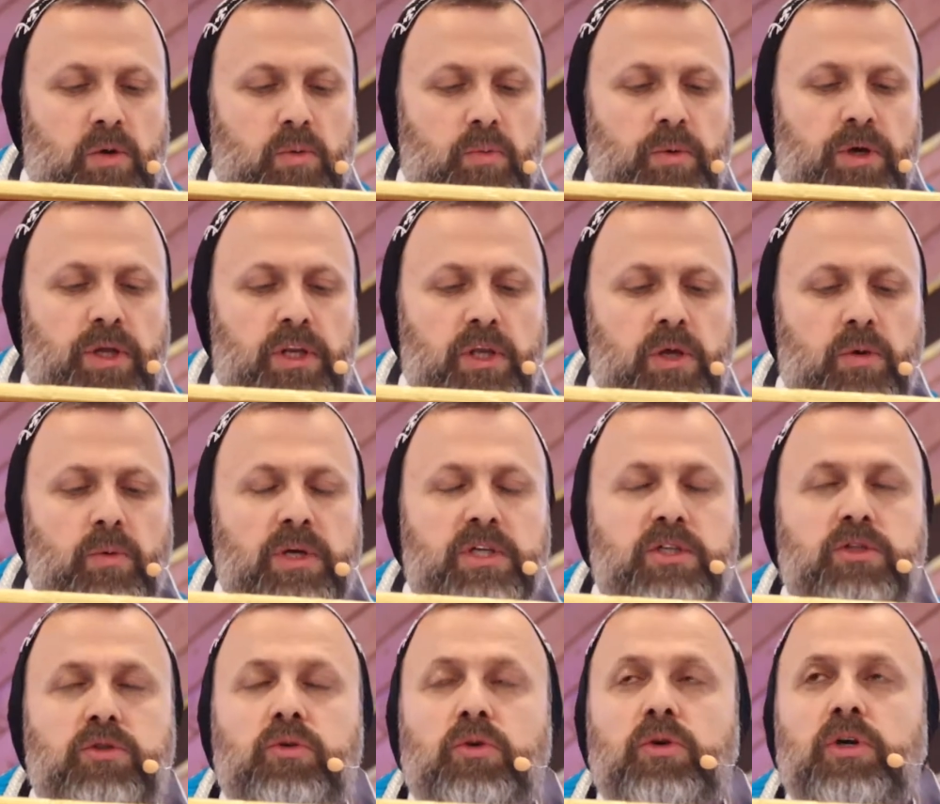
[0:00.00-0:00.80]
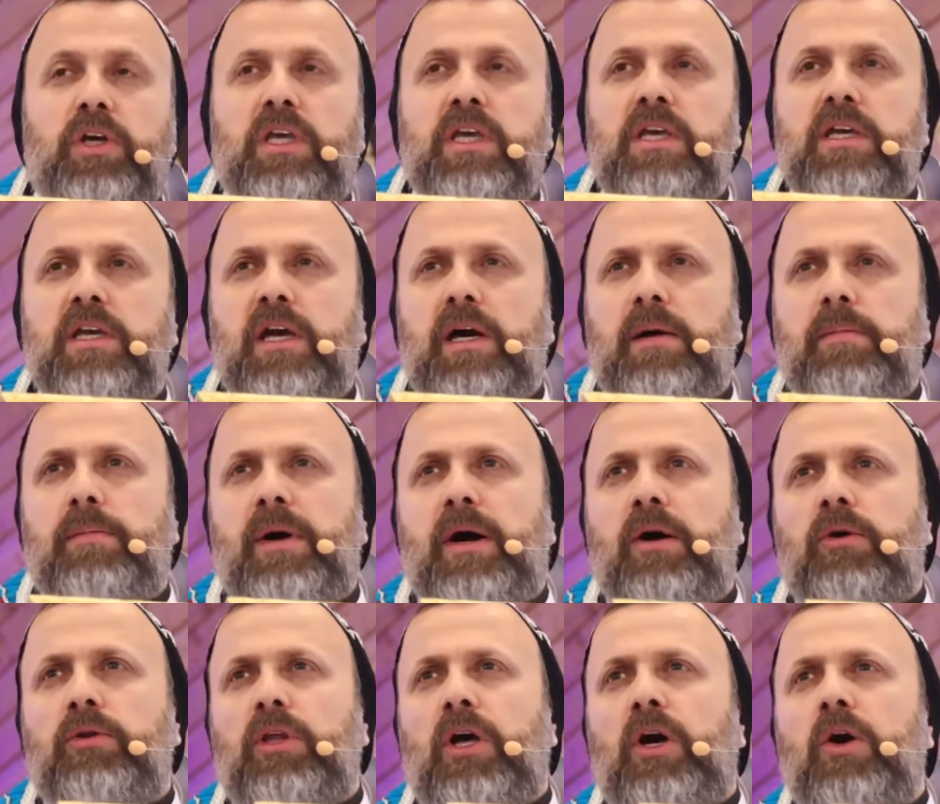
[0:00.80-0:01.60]
when he was talking
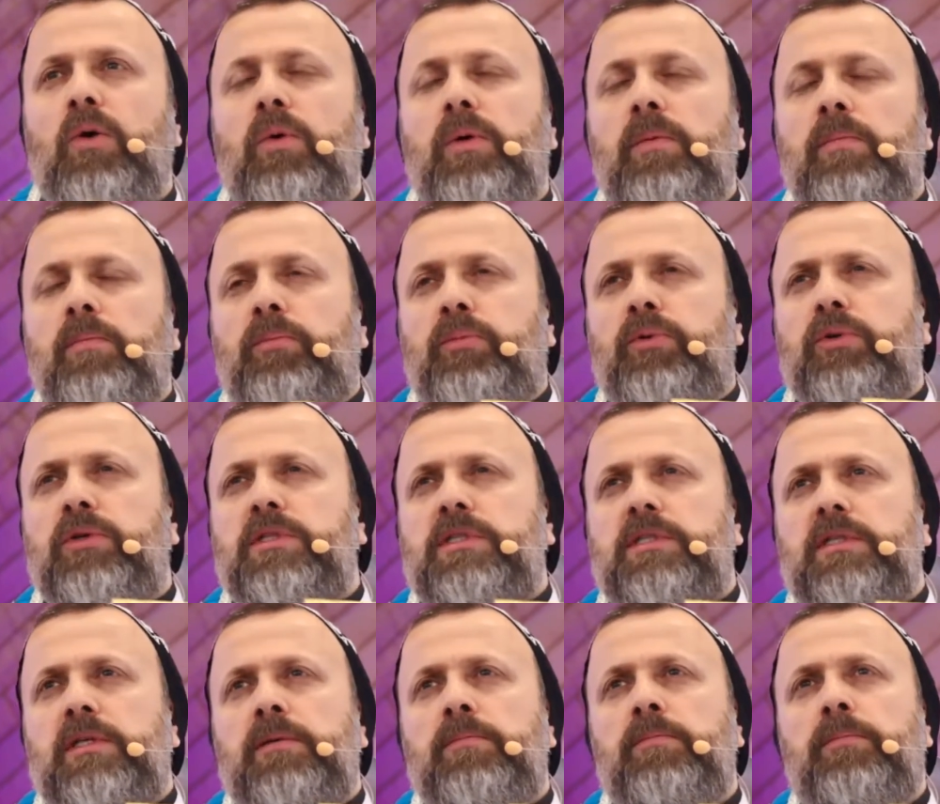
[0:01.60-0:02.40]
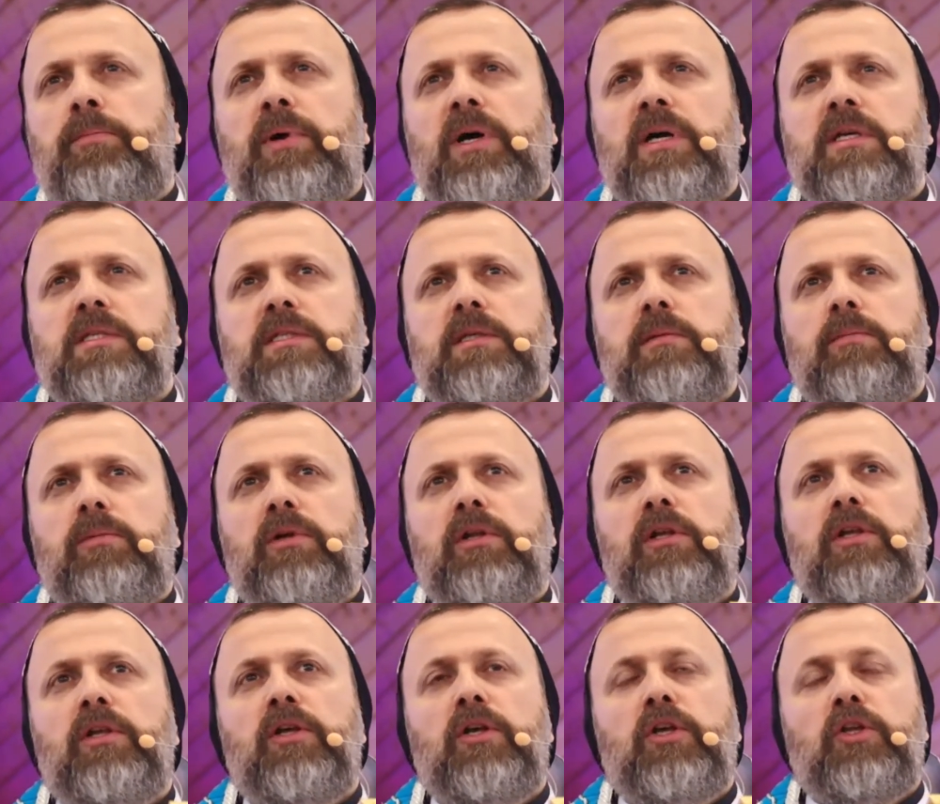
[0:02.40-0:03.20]
about how impos
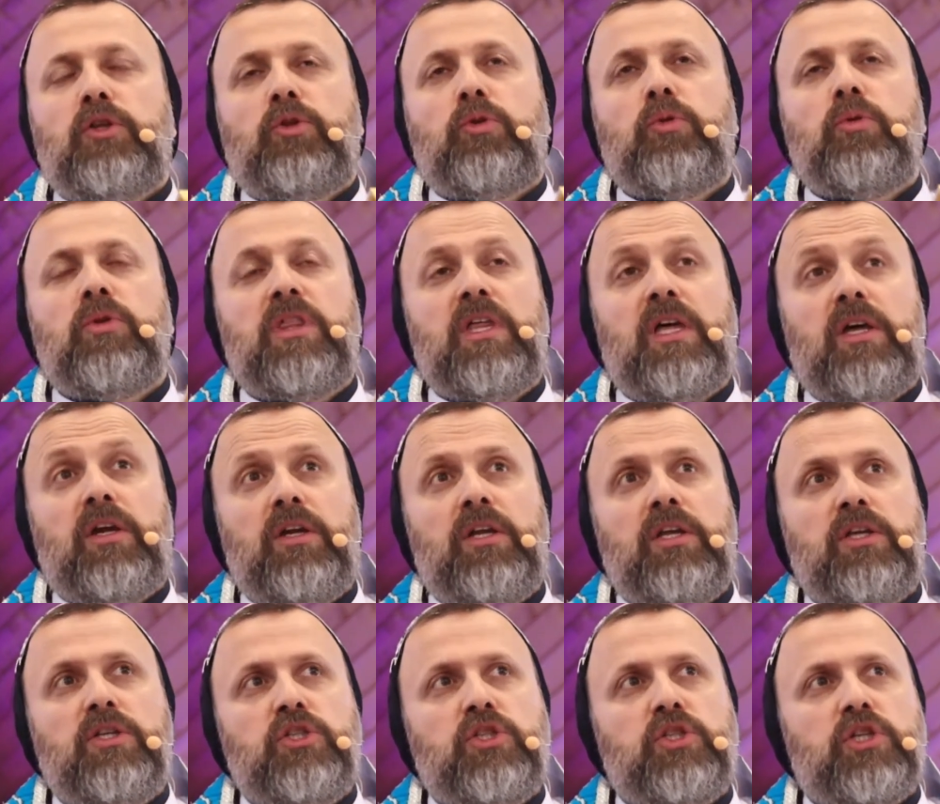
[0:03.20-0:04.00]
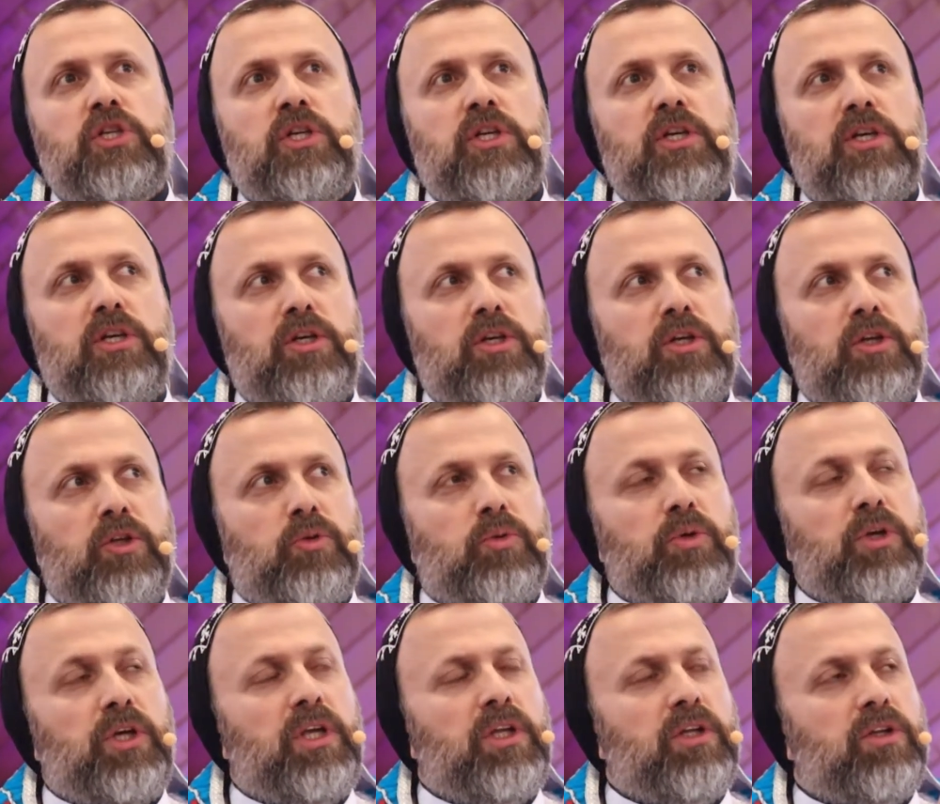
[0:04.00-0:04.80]
impossible to the rich
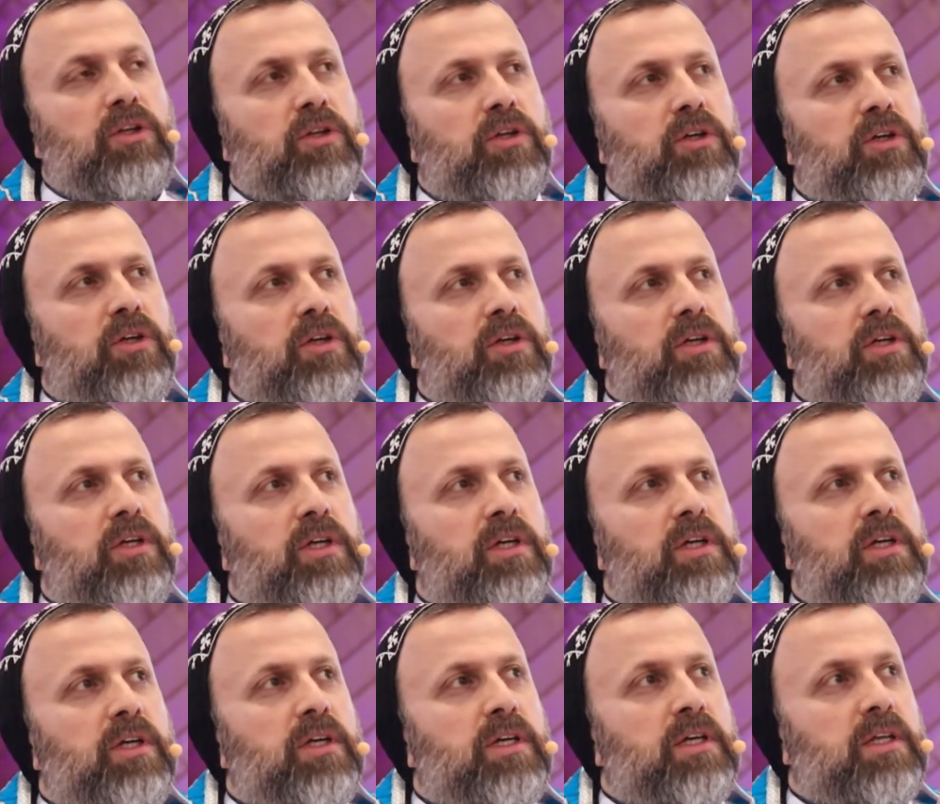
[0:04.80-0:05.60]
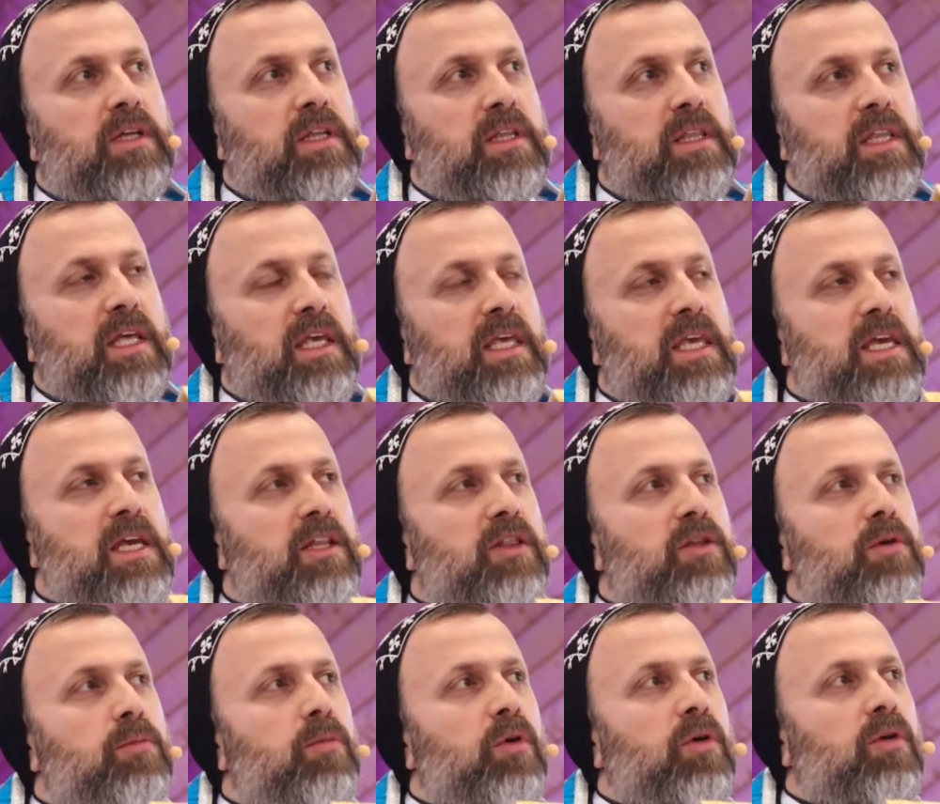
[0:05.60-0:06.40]
to enter the
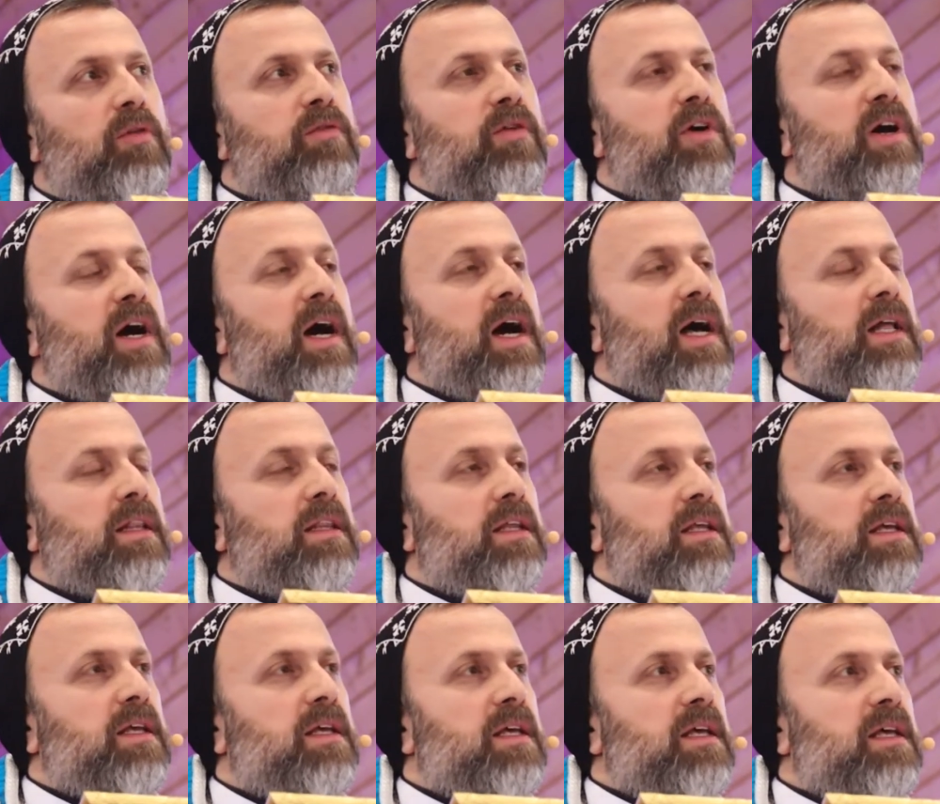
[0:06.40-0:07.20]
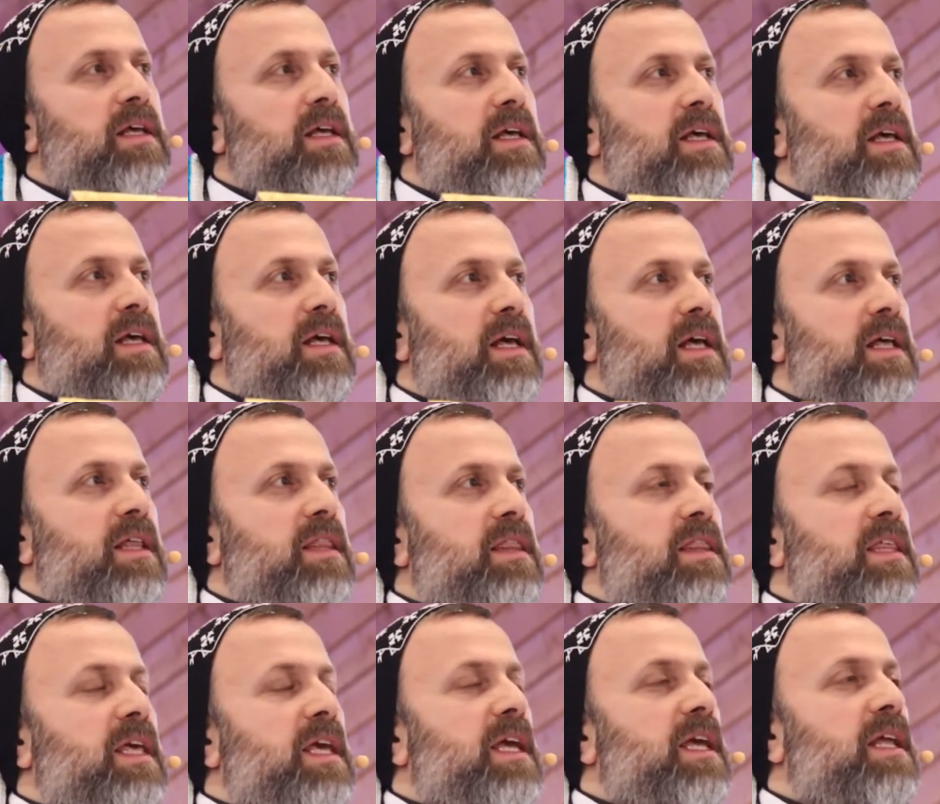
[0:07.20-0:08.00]
kingdom of God,
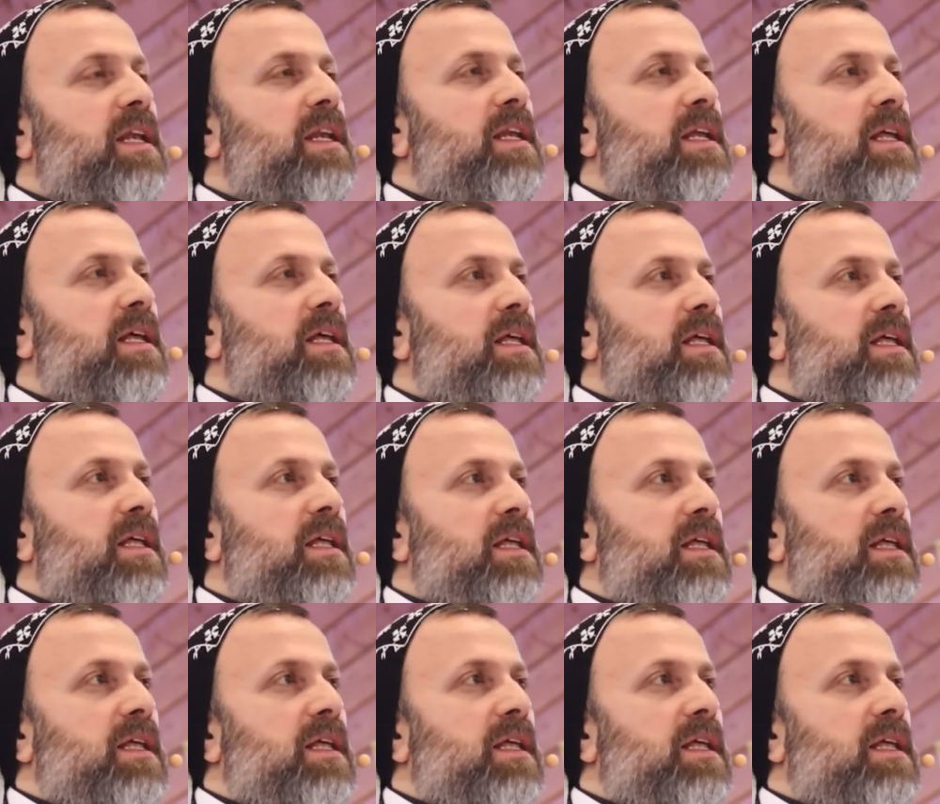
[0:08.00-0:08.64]
and then